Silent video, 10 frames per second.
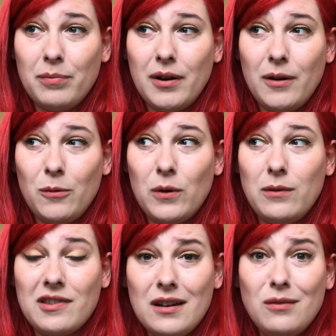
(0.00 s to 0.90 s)
But when
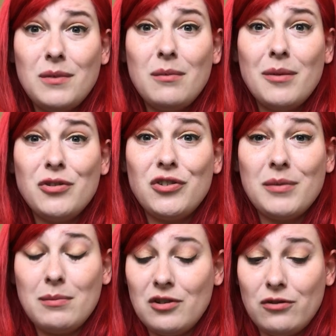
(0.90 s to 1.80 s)
I was little, my mum used
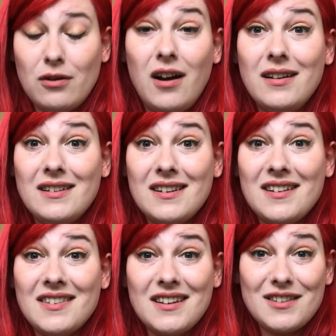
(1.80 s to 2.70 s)
to make me do Highland
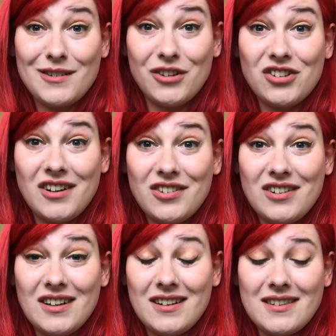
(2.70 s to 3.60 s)
dancing, Scottish
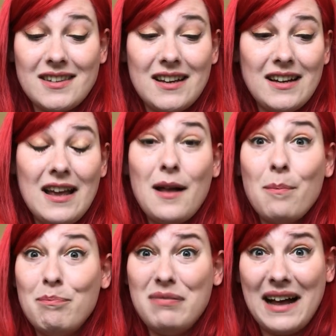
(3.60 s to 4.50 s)
country dancing,
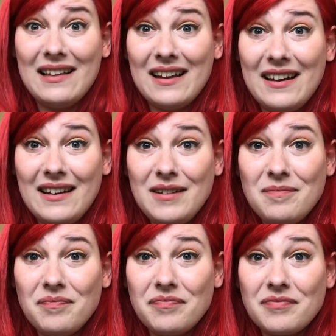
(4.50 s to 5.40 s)
ballet,
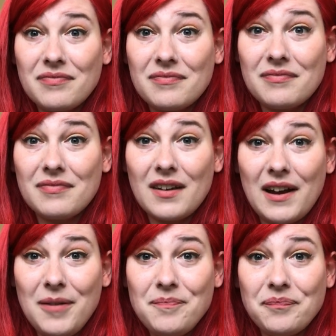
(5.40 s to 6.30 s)

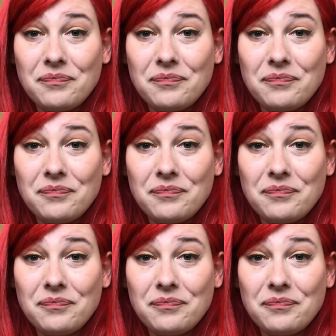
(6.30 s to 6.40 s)
okay?